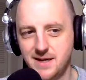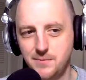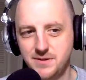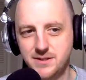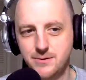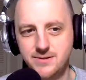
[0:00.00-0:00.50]

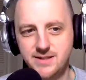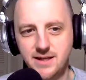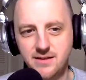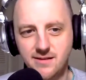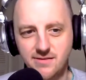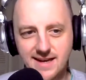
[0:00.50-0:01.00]
episodes, and I
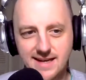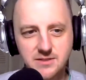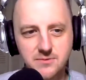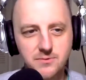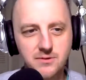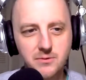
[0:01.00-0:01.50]
think
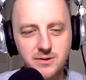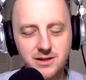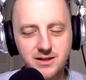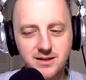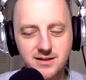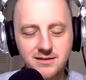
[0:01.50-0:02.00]
that's really really
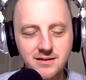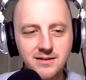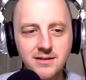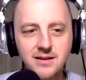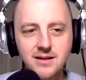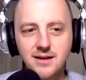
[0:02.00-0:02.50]
good.
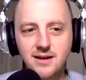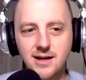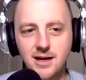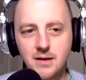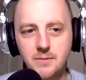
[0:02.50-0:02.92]
And